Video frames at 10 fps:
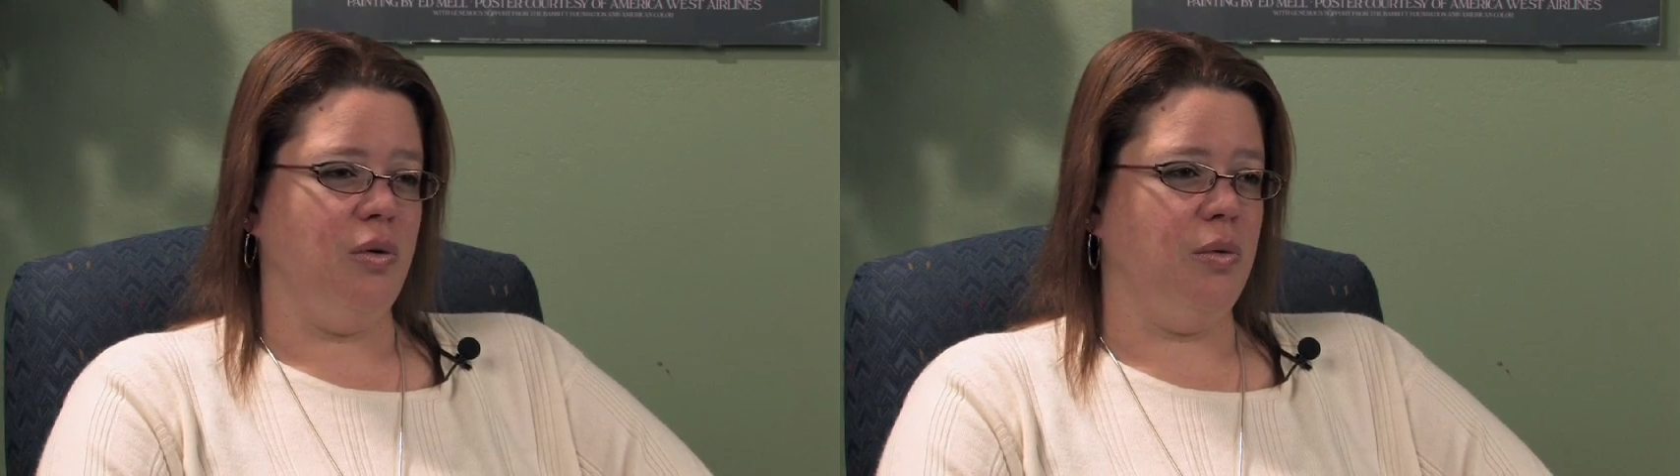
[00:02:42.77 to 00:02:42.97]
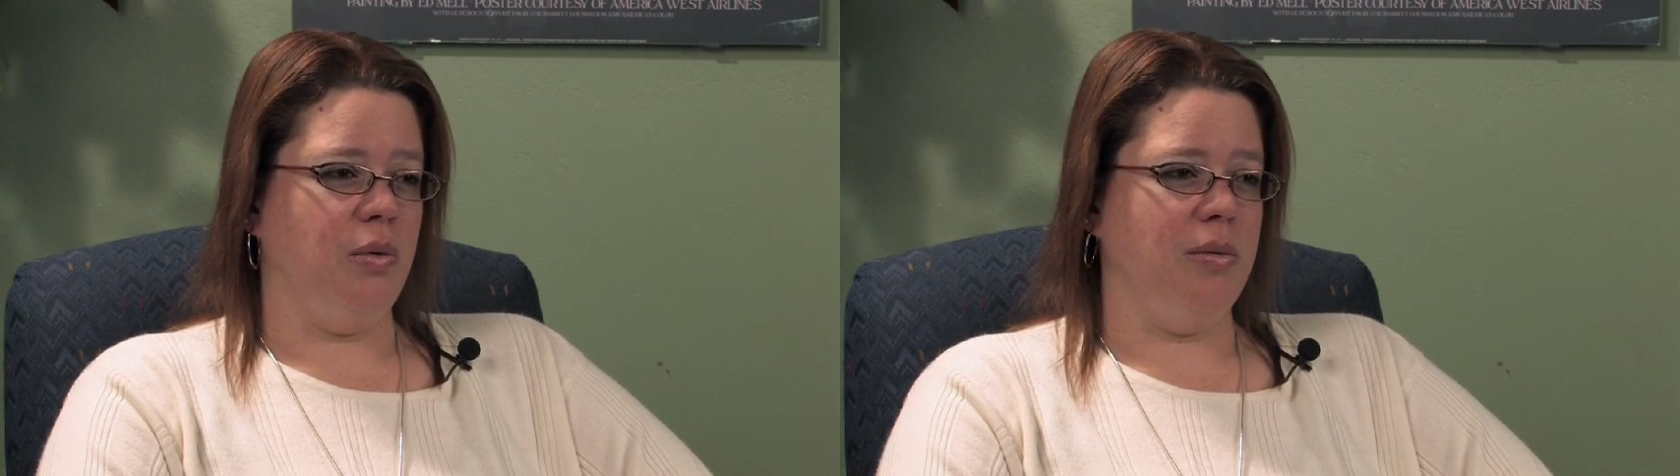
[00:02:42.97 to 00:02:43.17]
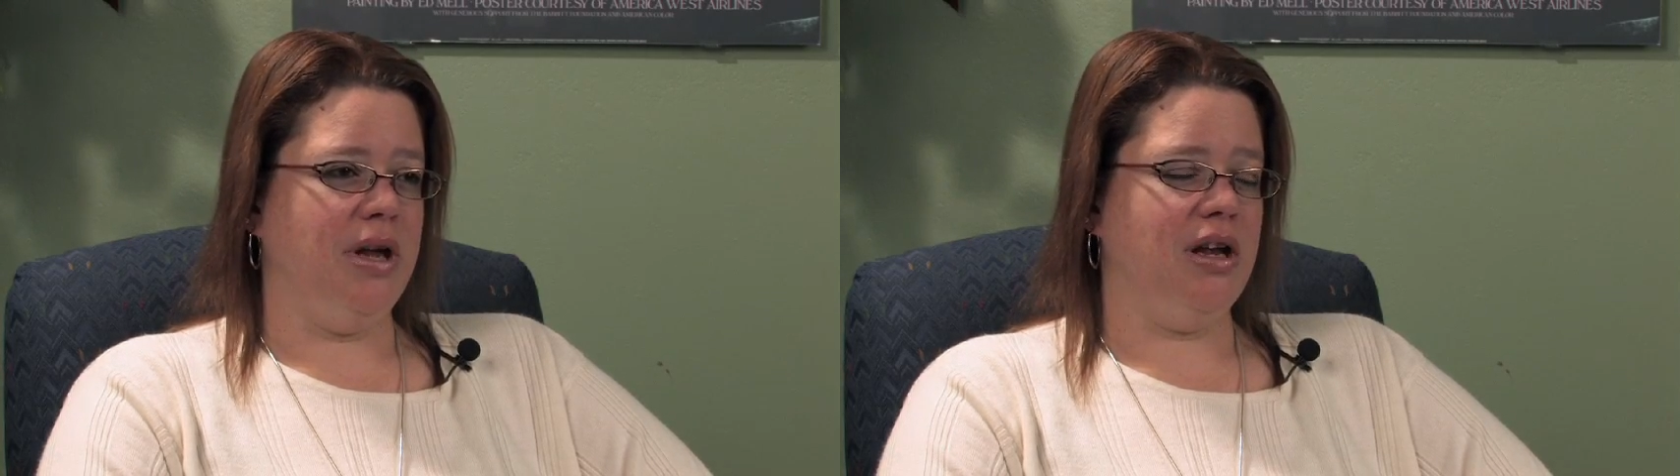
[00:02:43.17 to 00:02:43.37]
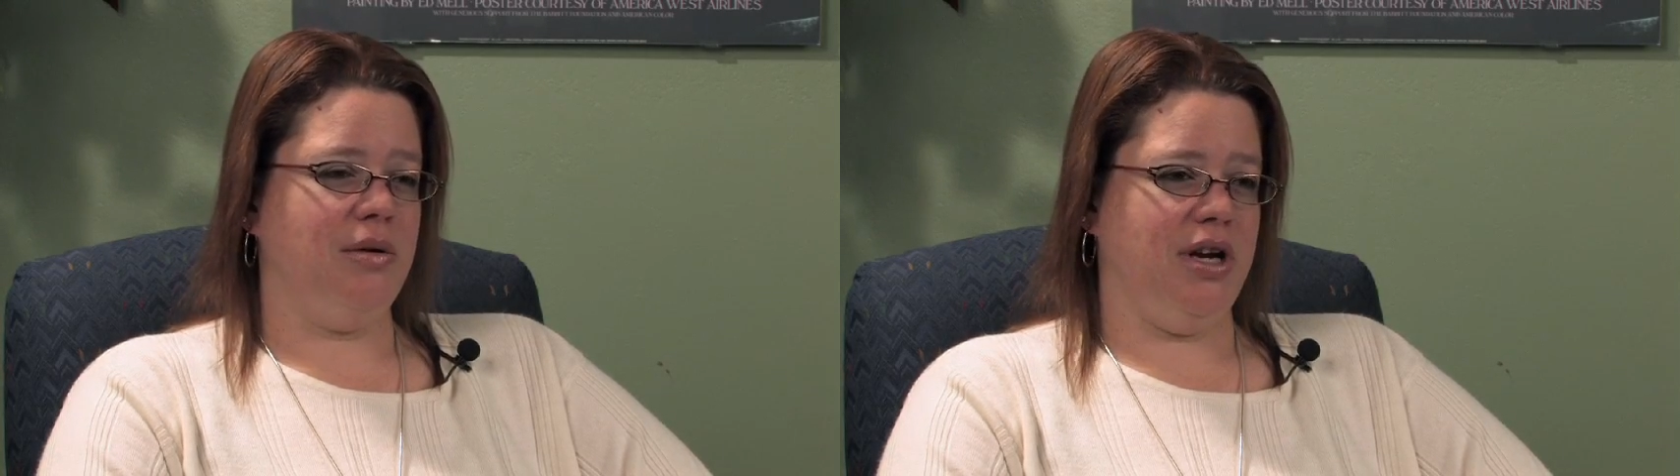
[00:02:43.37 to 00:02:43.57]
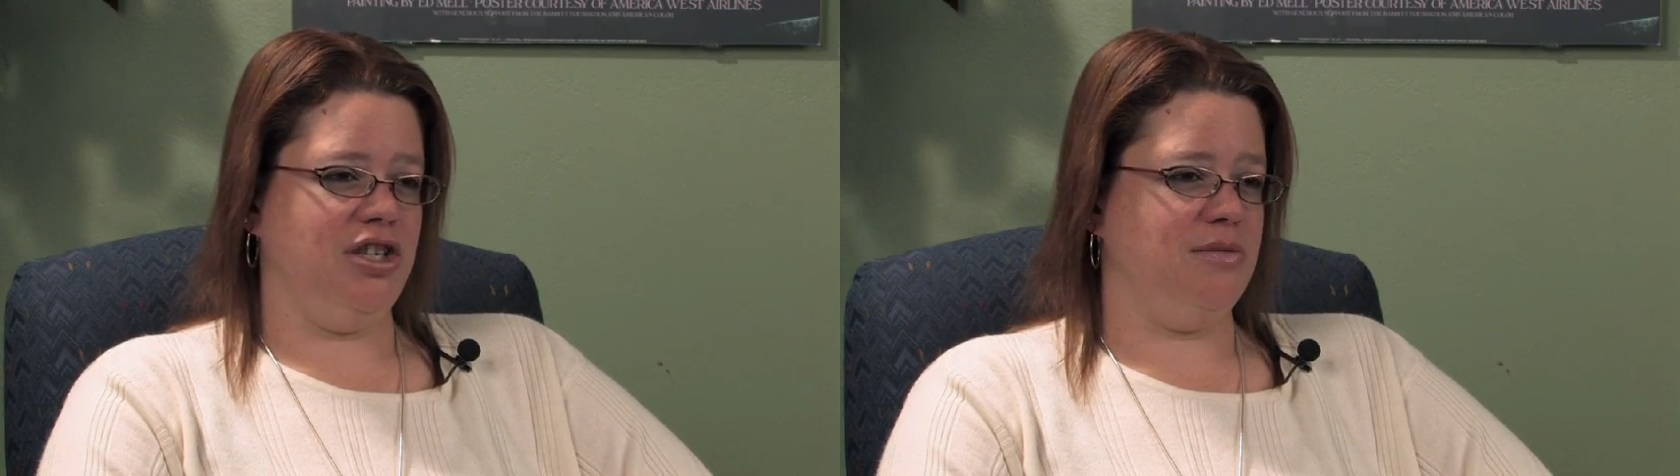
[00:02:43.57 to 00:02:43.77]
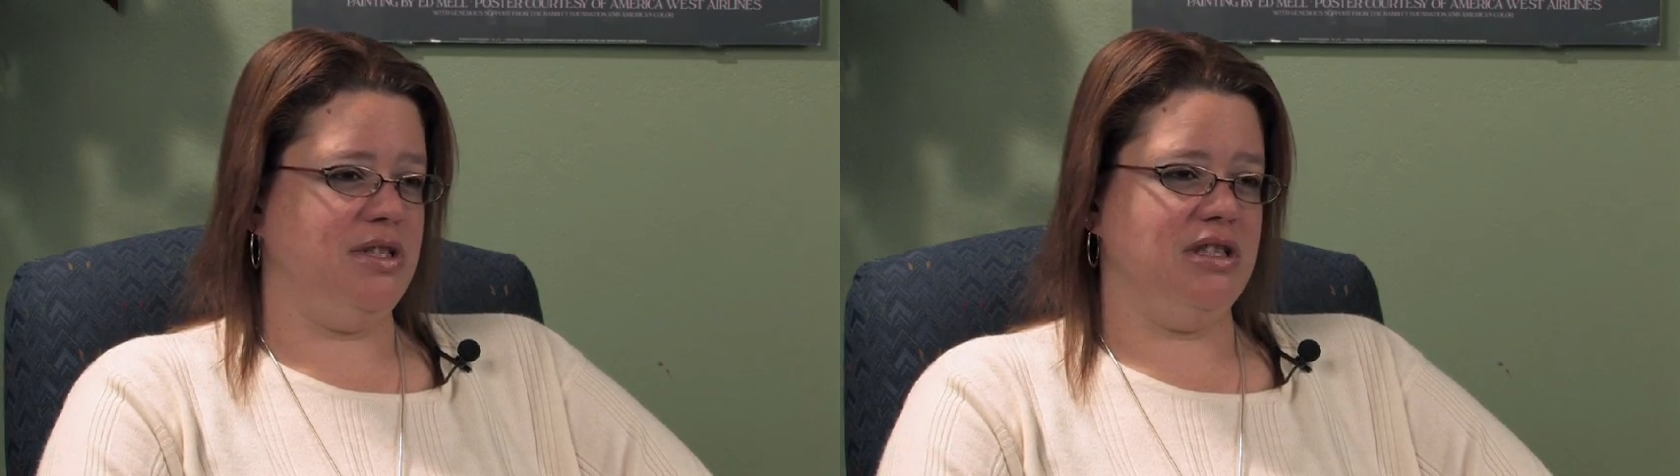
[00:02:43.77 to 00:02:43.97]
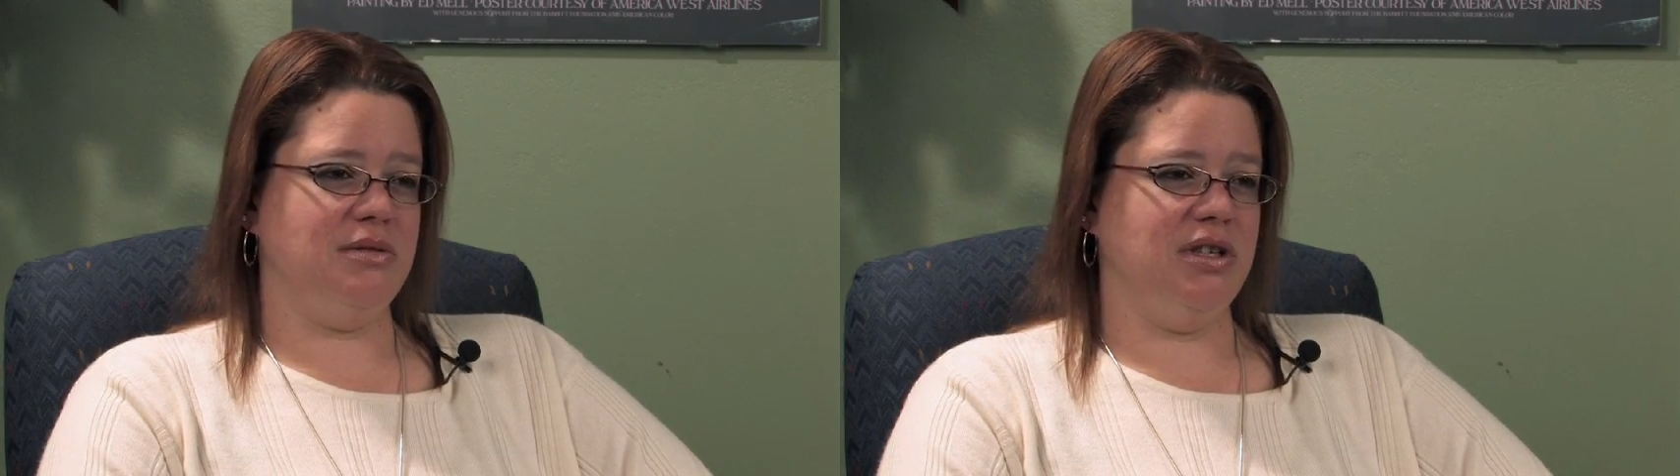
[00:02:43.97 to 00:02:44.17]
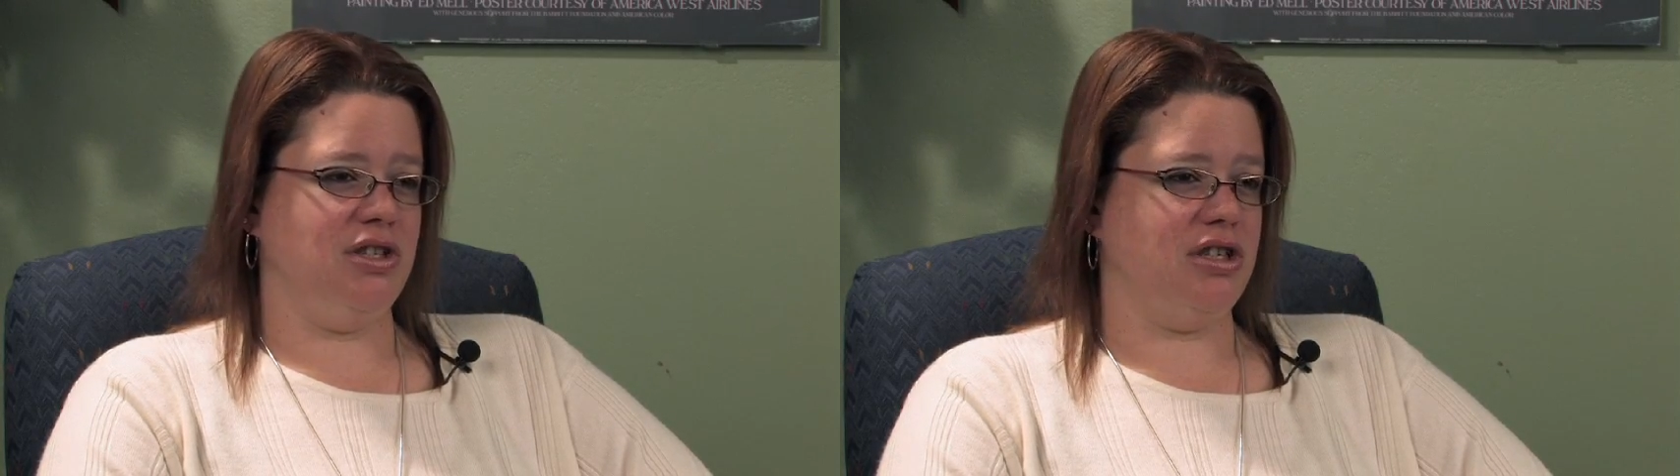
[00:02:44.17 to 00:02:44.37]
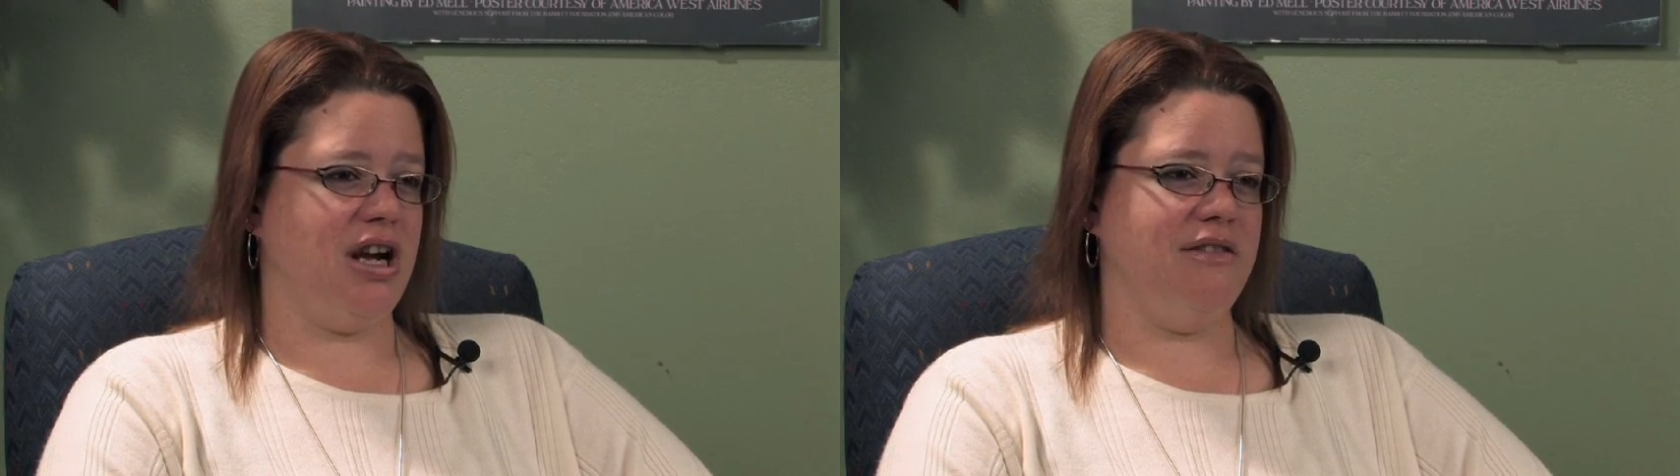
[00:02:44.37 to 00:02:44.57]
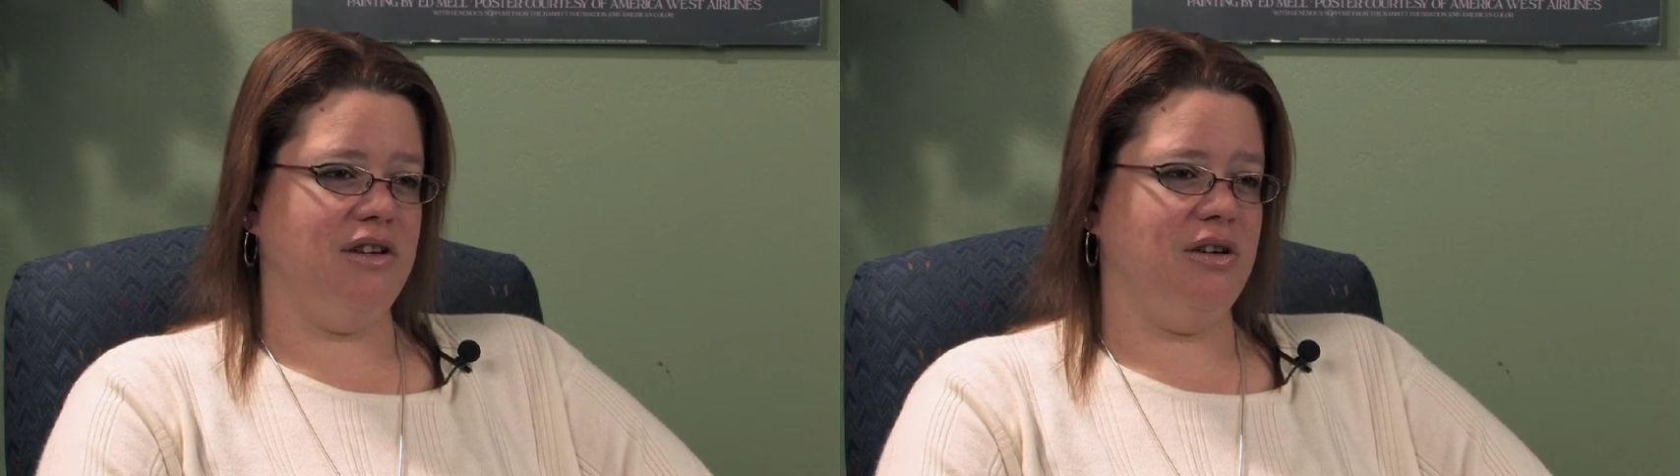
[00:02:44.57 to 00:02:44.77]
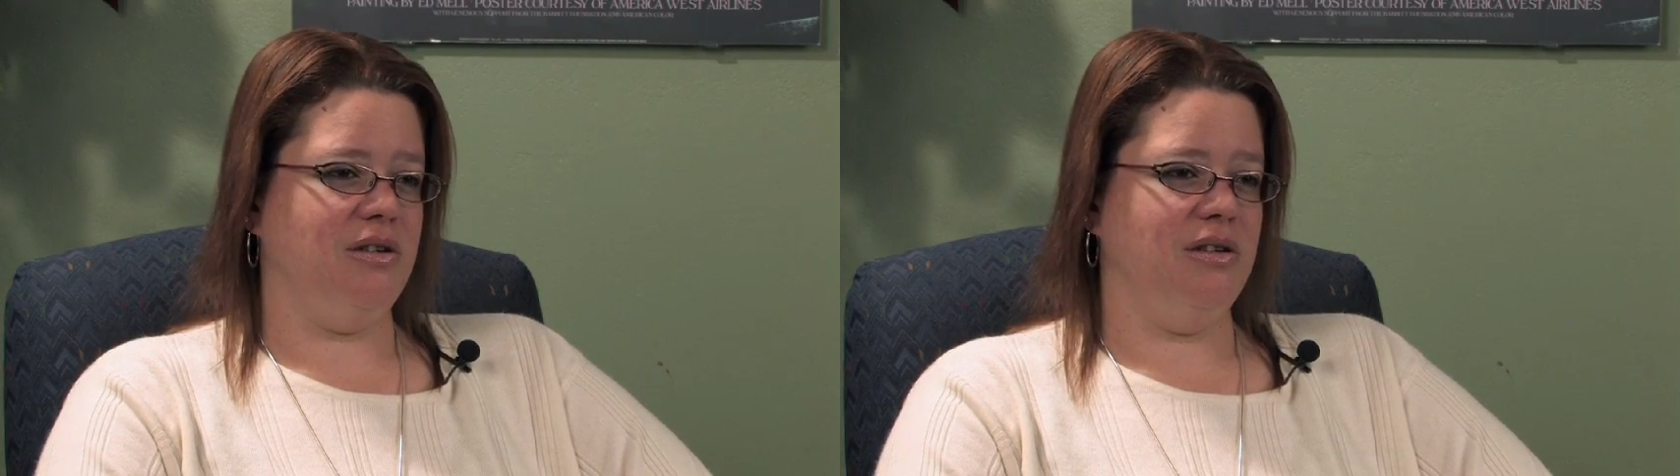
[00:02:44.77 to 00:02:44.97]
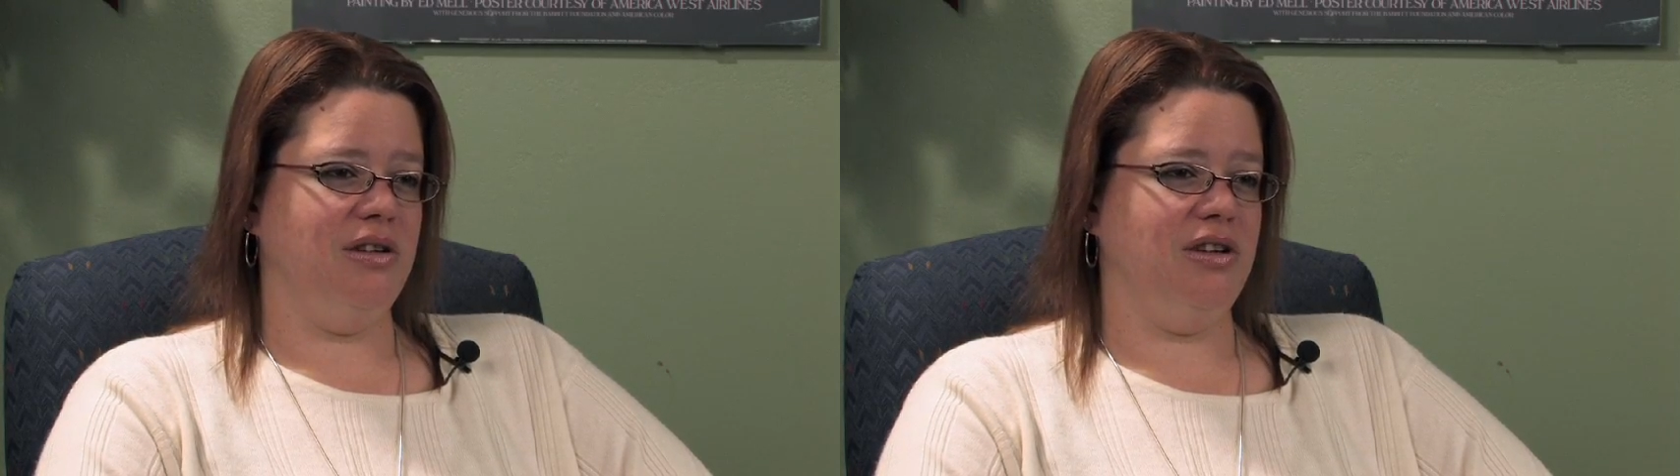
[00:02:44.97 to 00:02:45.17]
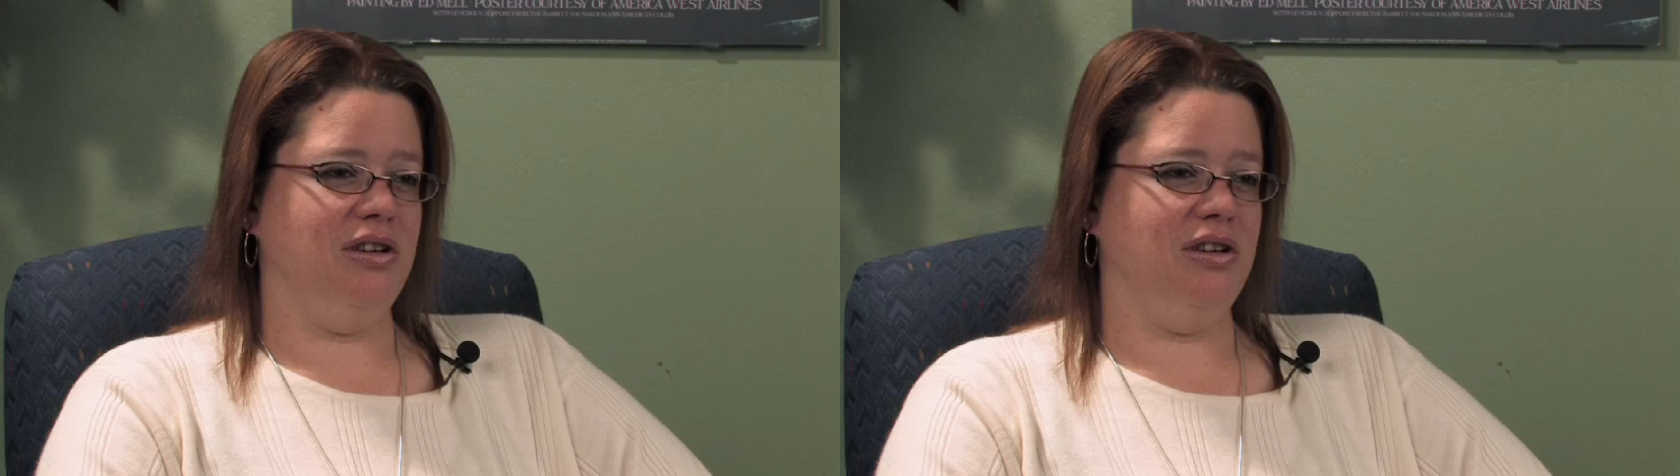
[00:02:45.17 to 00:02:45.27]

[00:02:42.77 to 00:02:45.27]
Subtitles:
well, we're making arrangements, we can drive you,